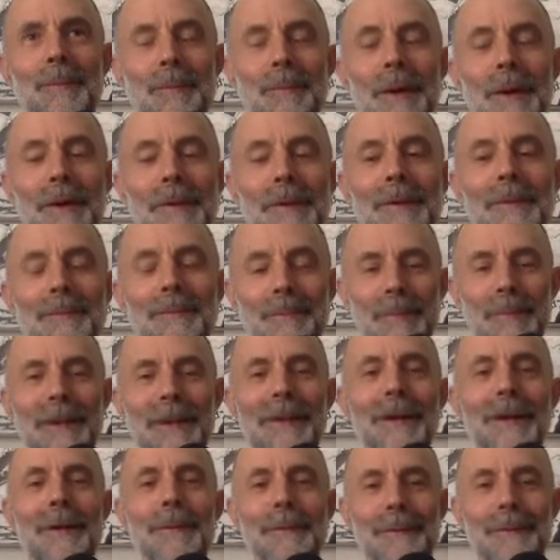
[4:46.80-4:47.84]

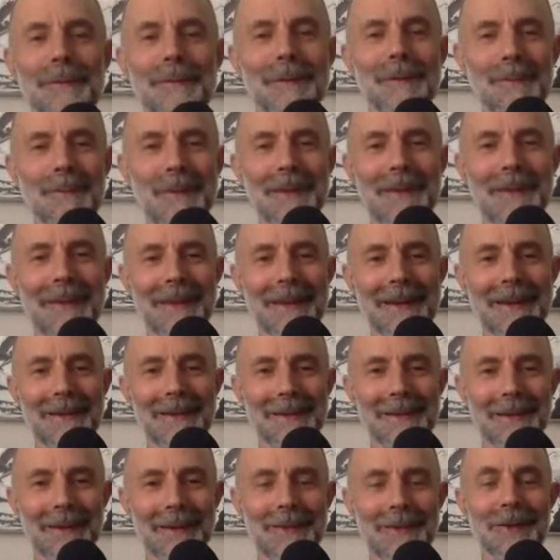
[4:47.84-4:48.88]
unbeknownst to me,
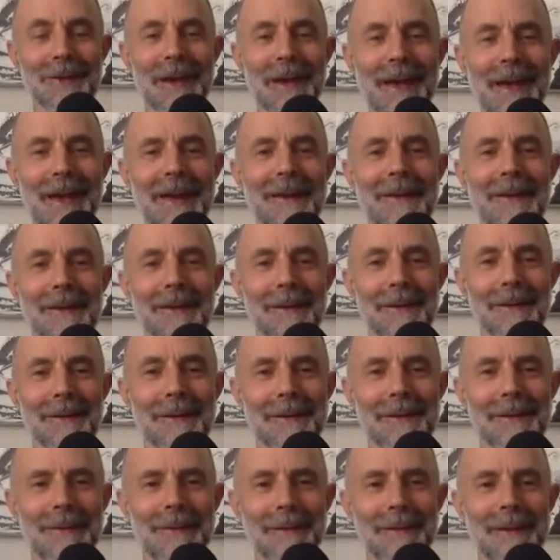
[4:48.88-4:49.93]
actually, Johanna
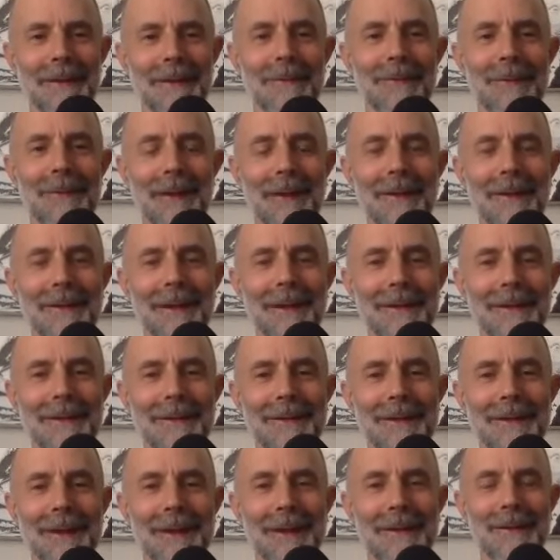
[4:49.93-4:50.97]
had very kindly
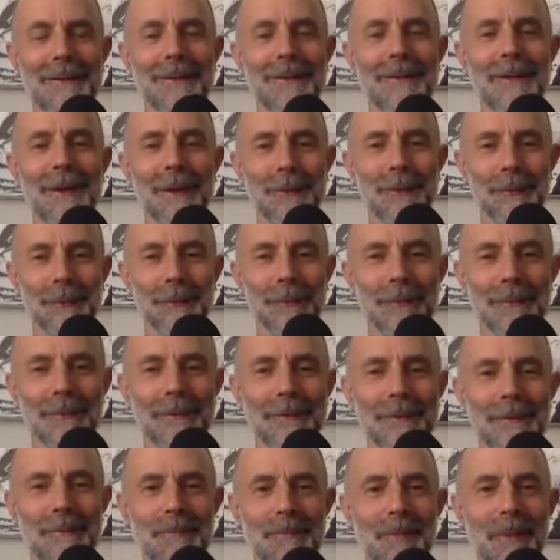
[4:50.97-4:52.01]
taken
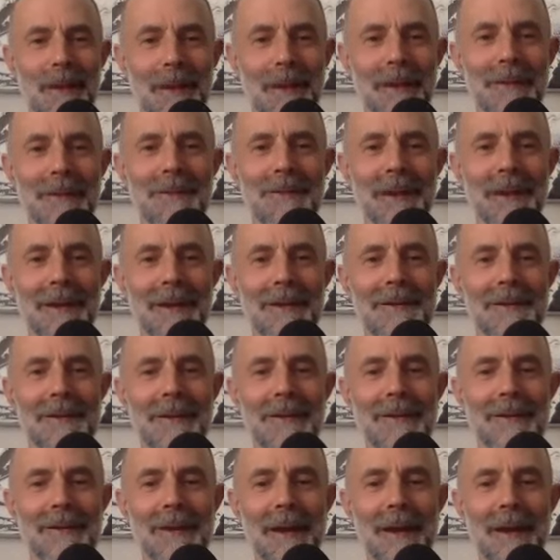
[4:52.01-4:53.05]
notes and she actually
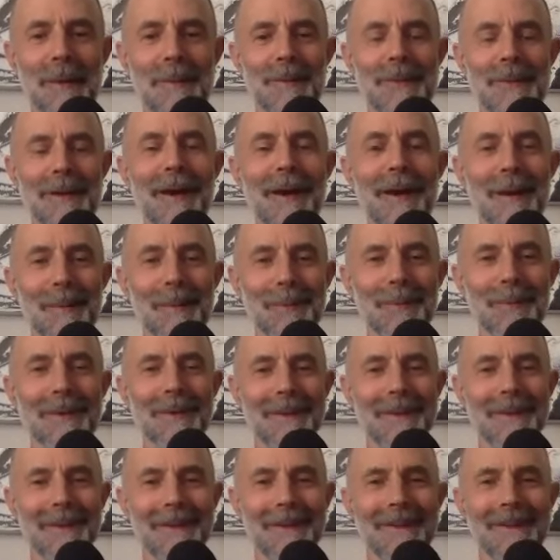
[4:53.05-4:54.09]
typed up
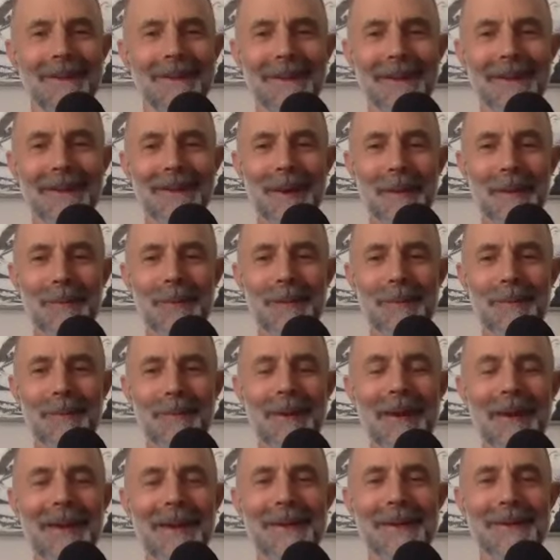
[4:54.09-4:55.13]
a couple of
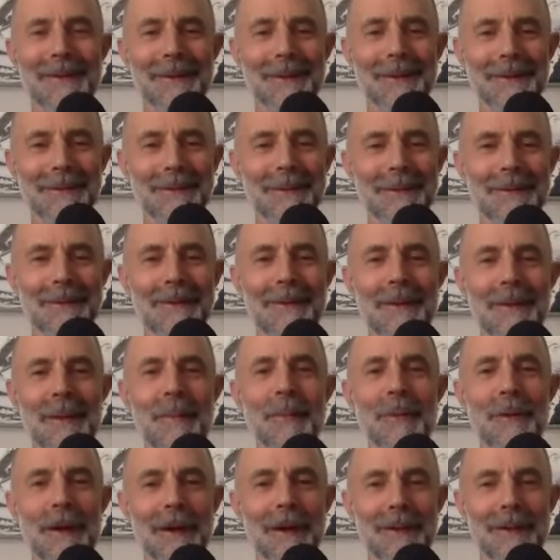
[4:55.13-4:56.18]
pages that
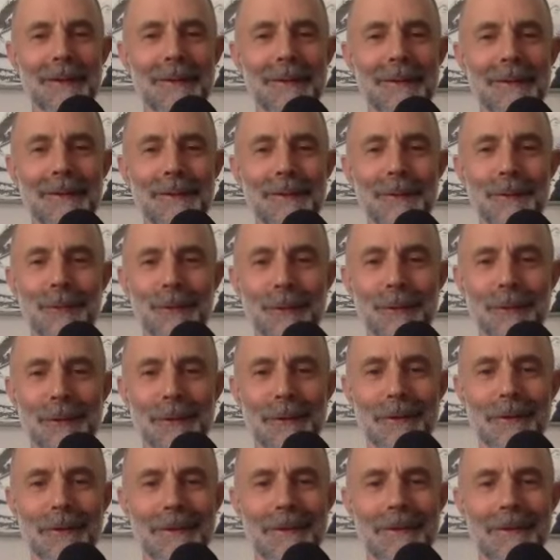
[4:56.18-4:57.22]
summarized the
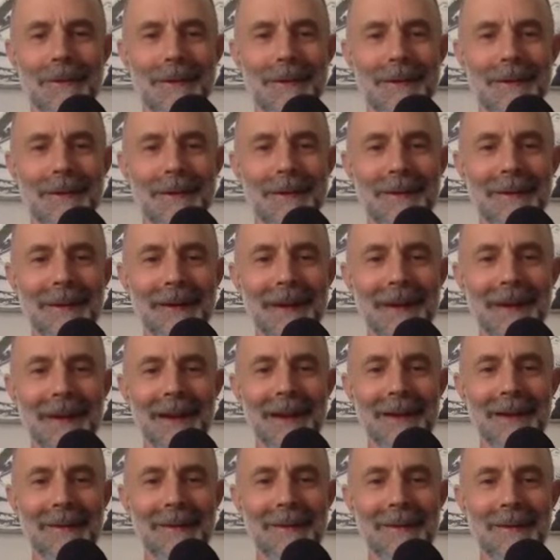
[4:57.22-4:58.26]
talk.
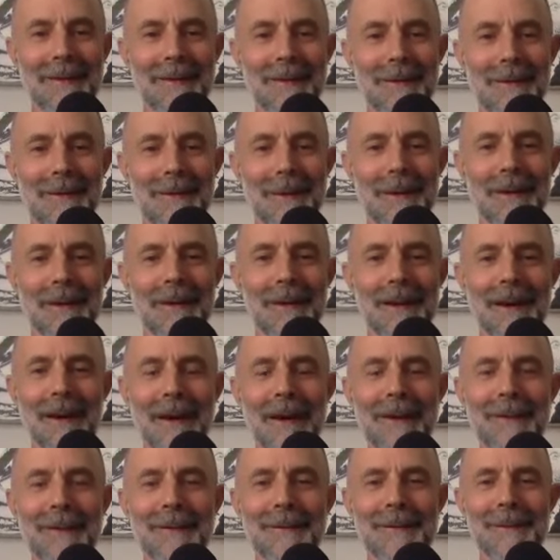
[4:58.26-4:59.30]
And
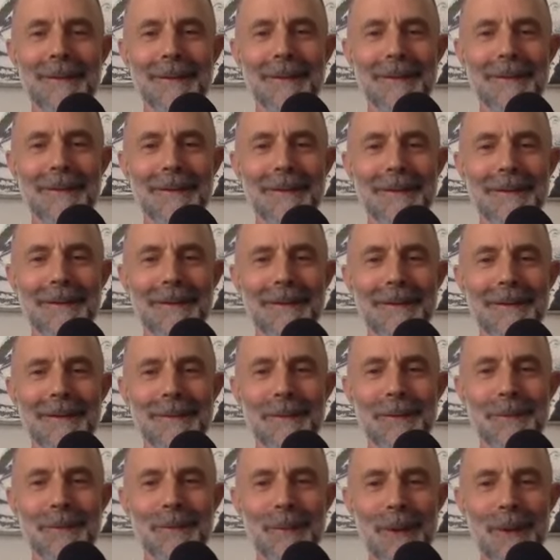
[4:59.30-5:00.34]
I took those and I
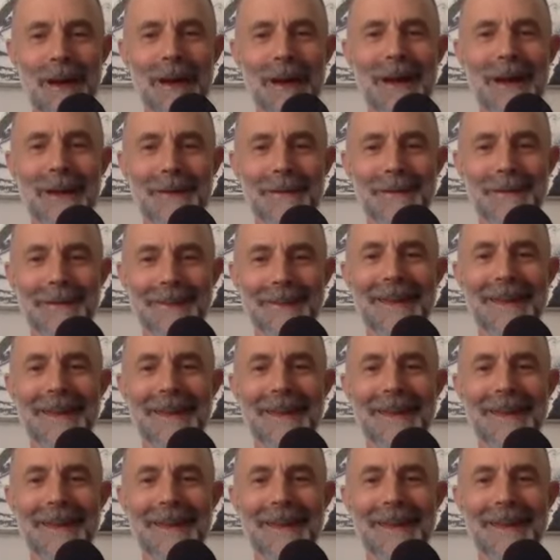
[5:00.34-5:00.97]
thought, wow,